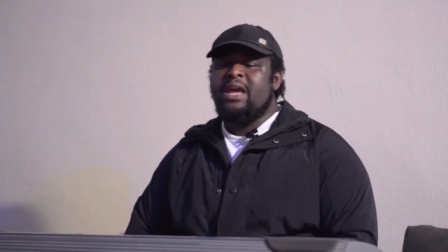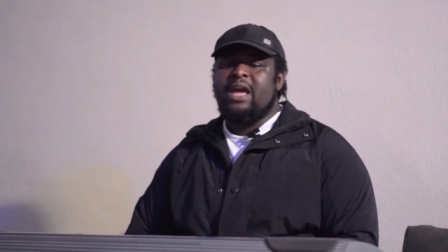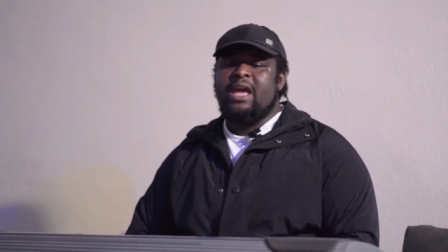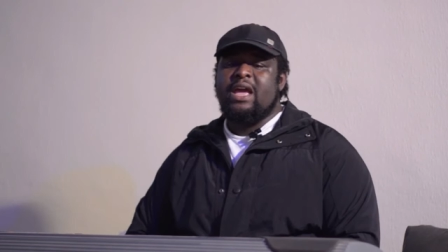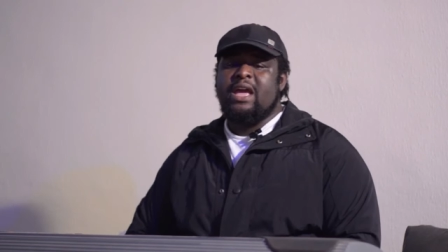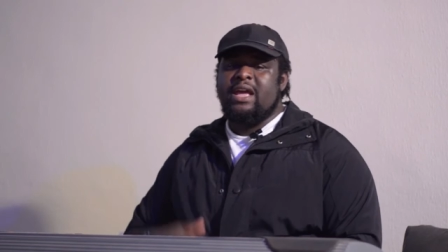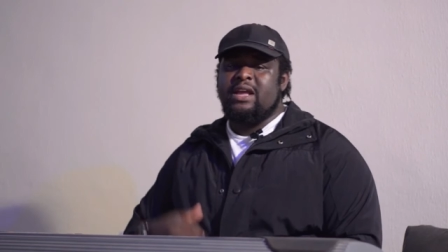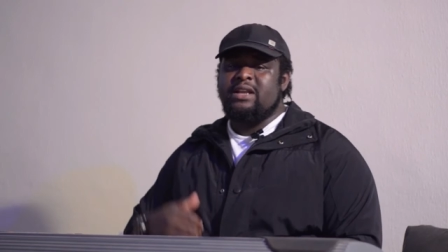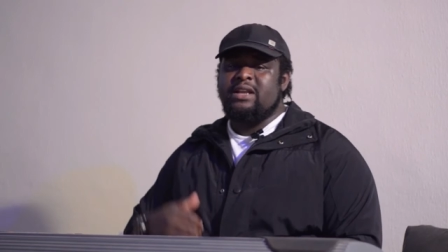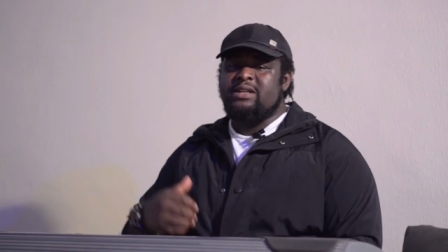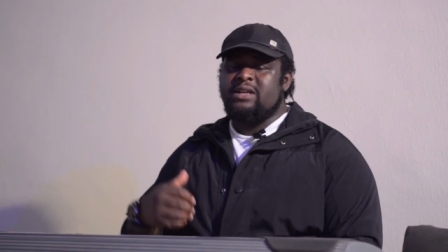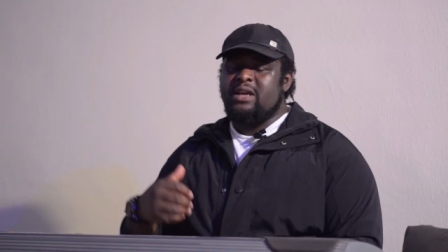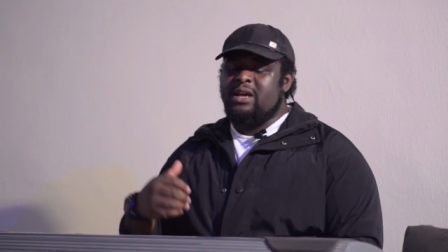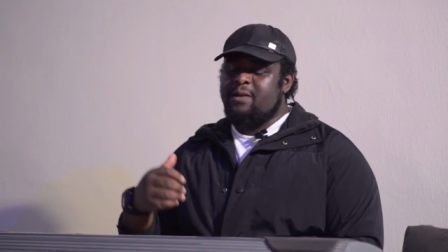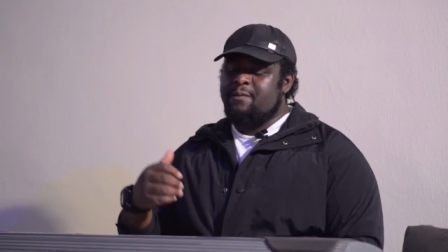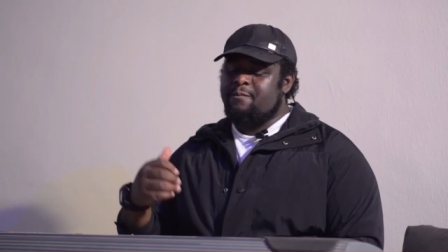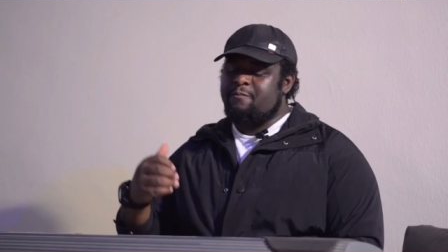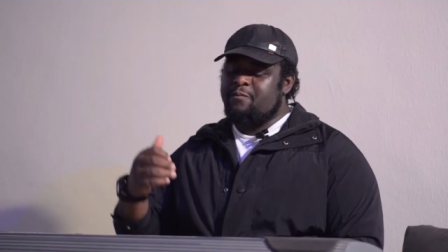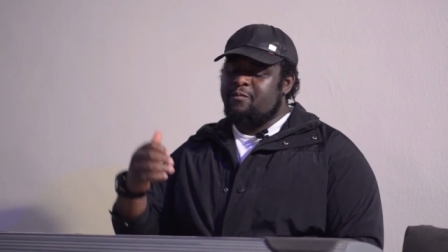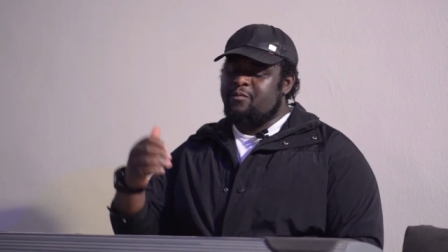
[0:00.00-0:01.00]
And
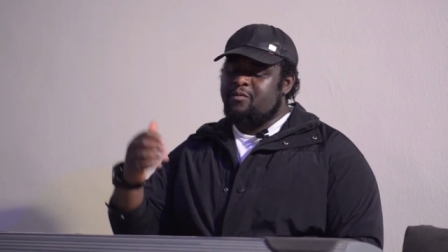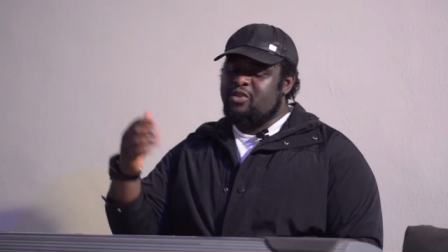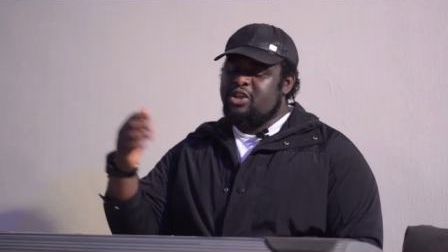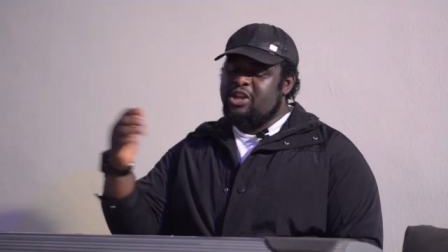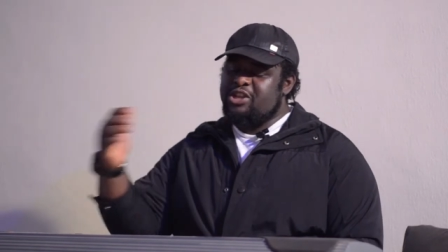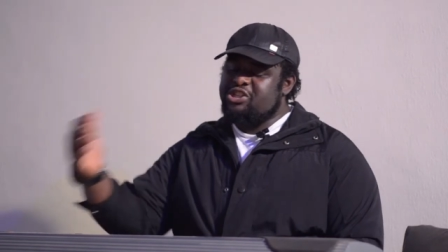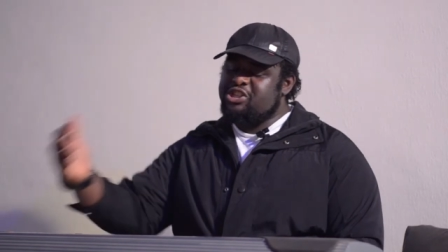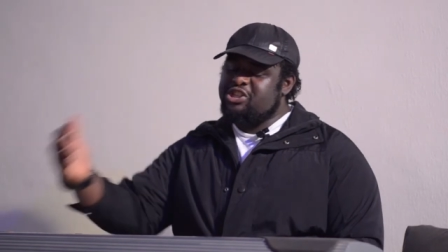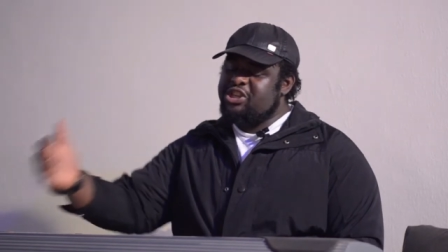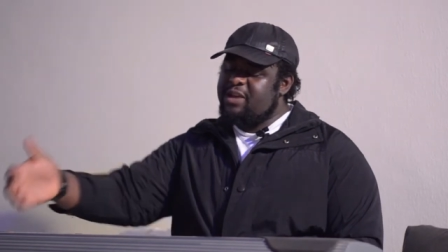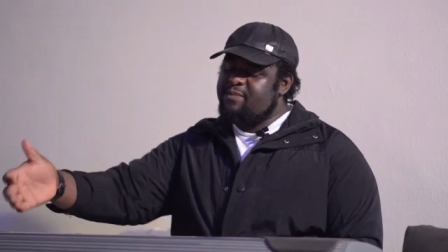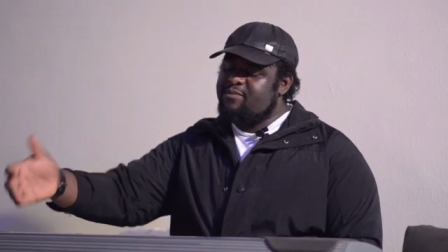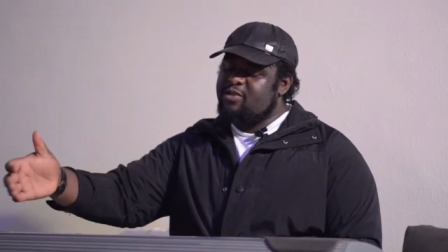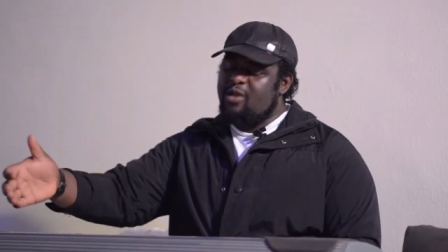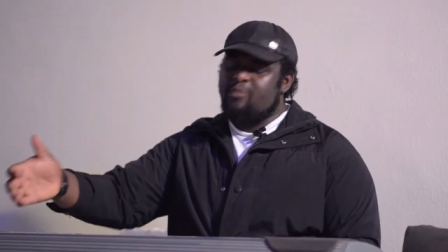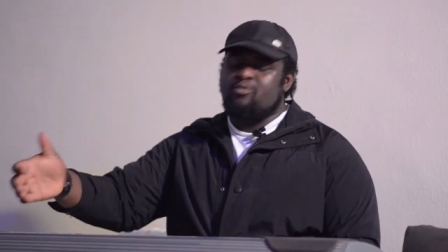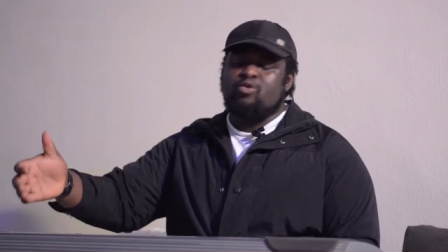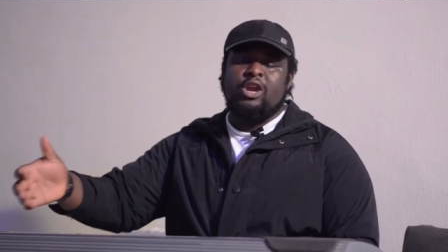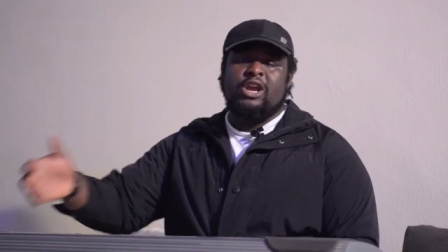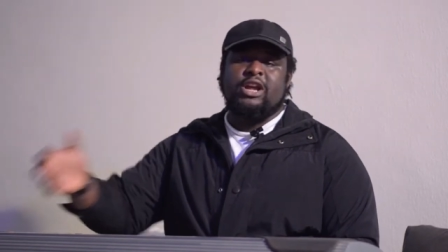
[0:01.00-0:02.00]
they
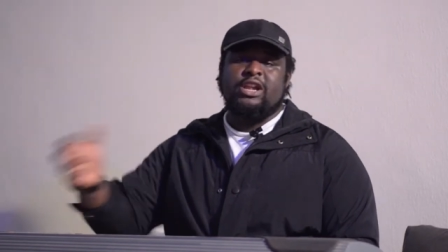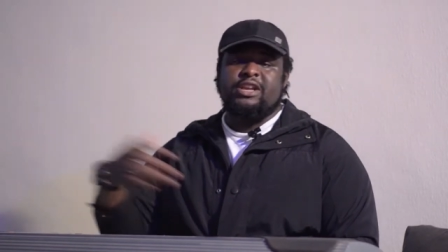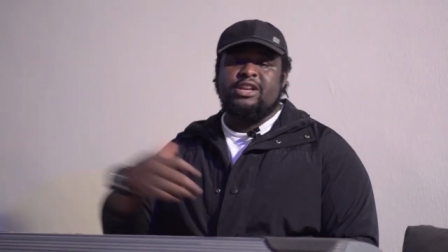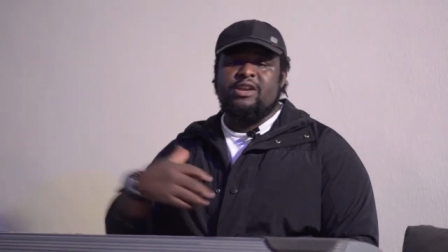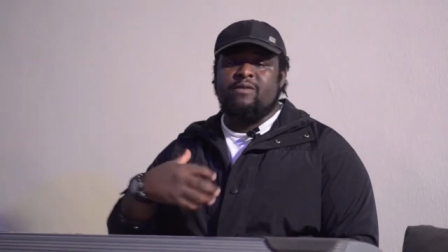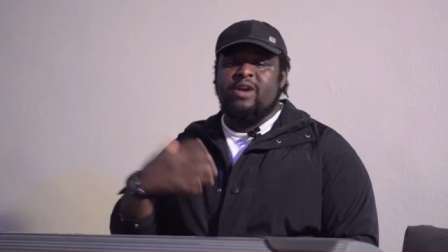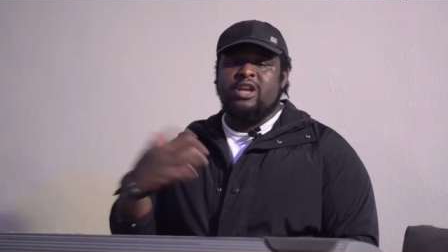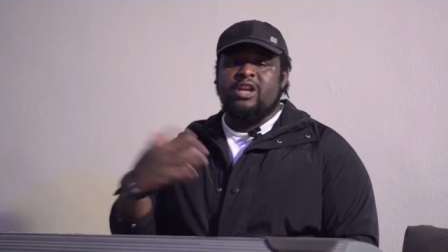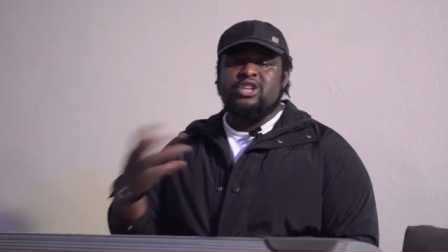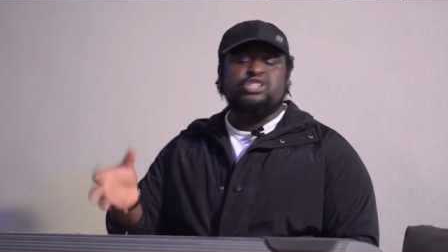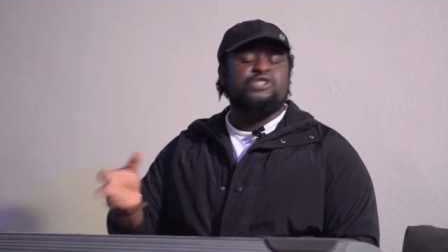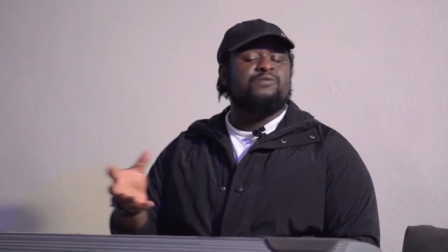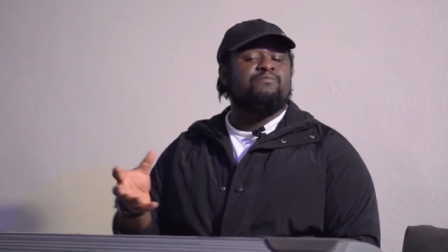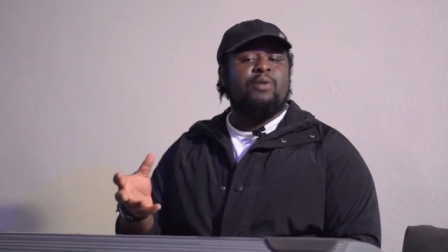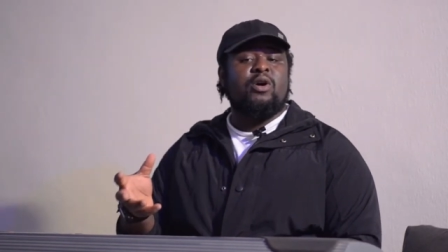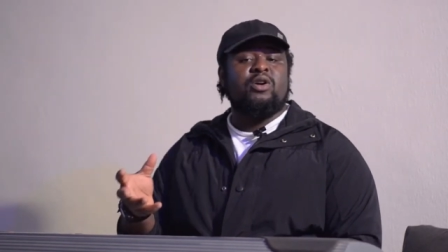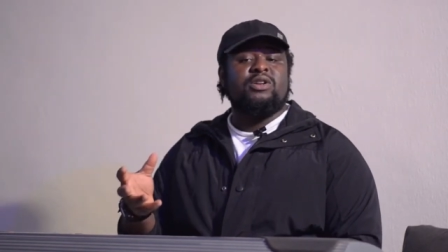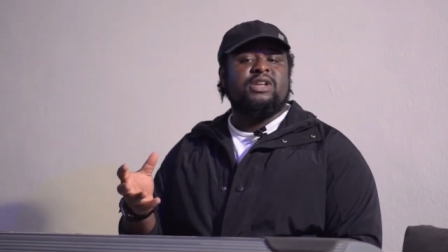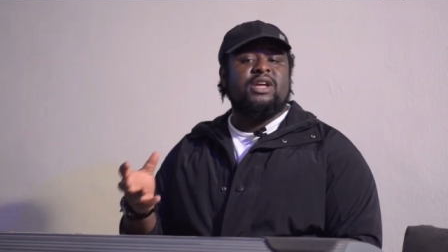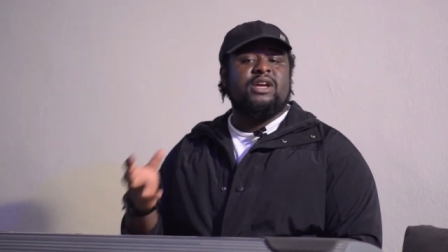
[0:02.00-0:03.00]
teamed up quickly, they
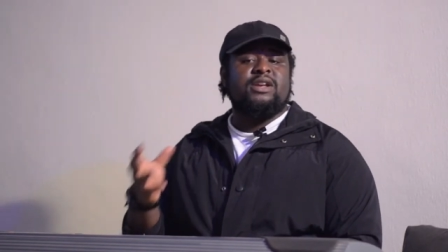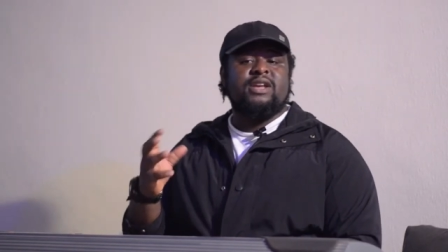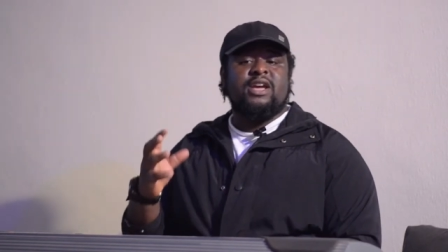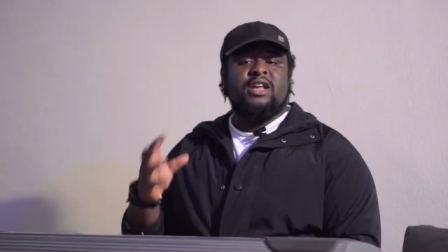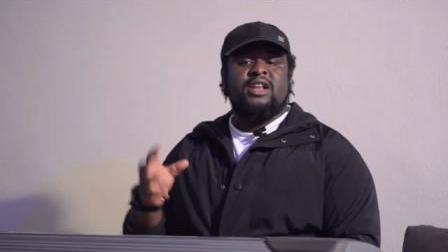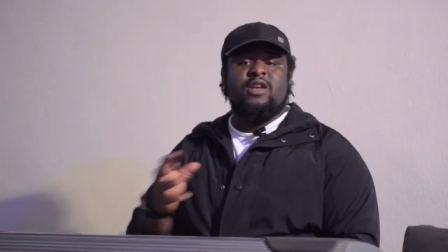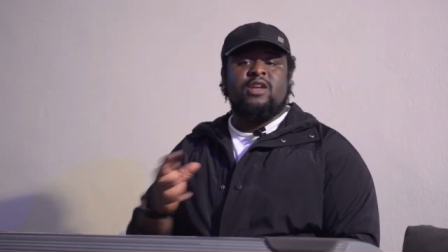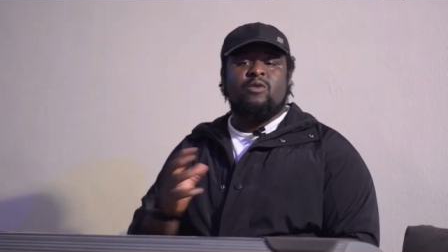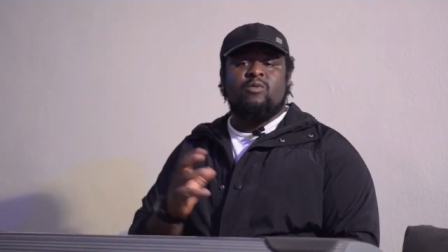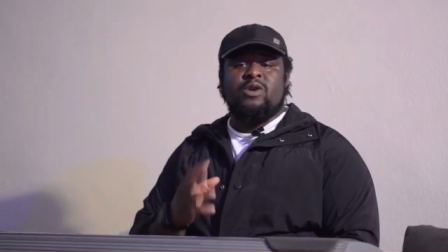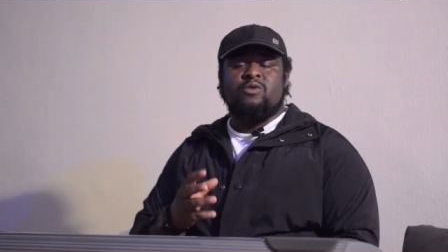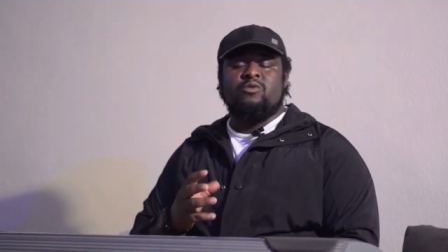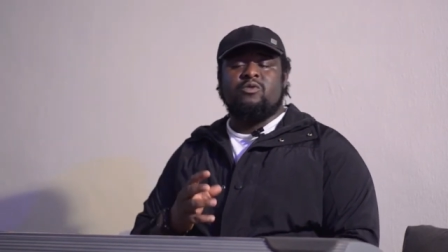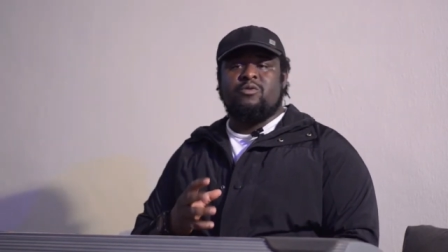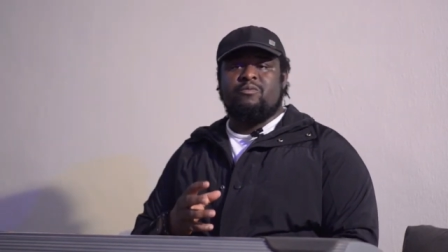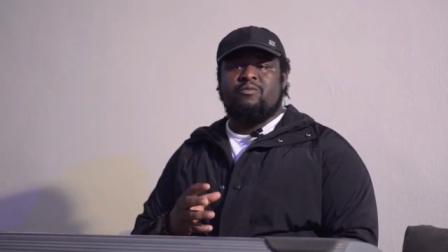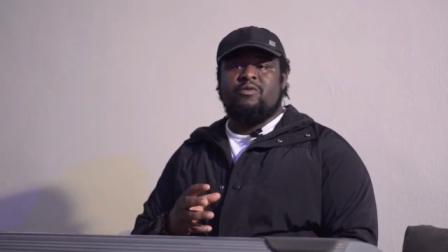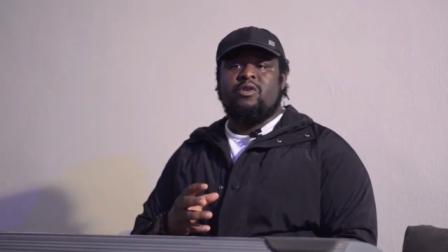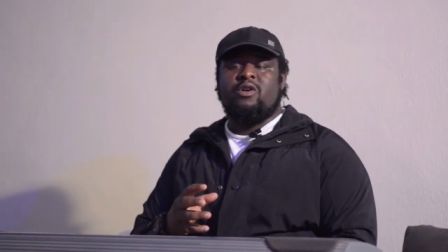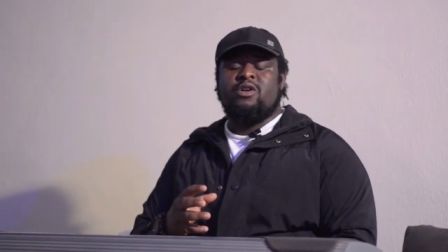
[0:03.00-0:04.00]
responded, and they went
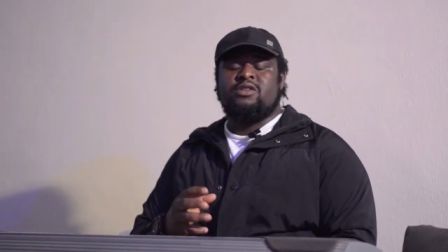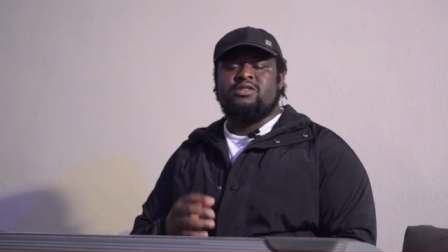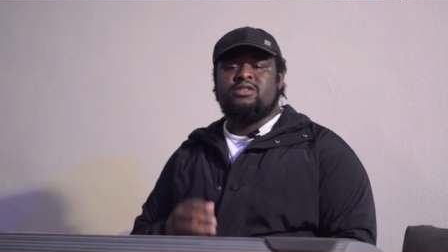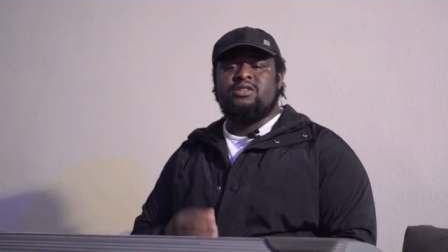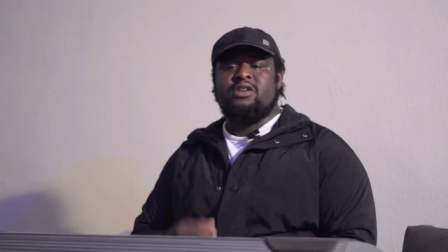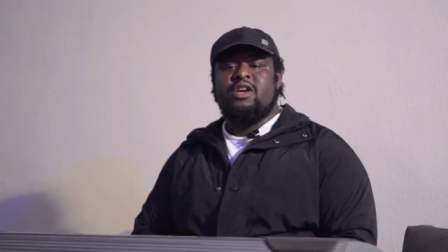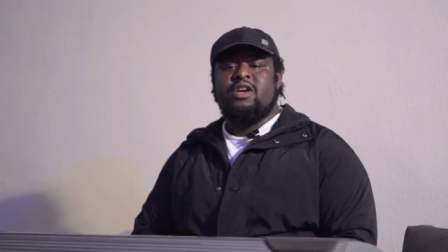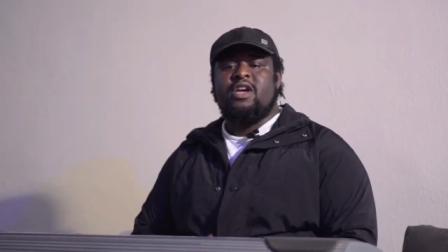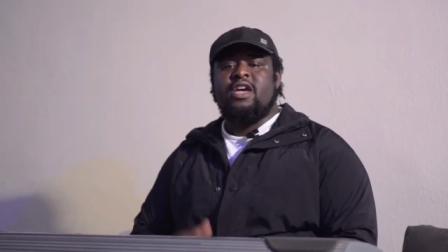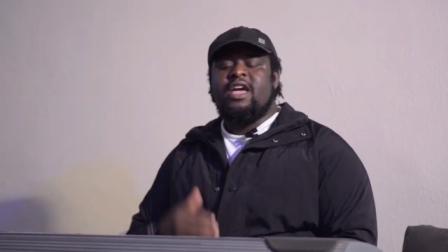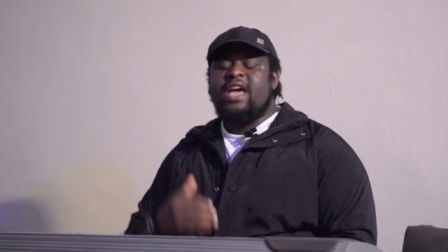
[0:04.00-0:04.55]
with us.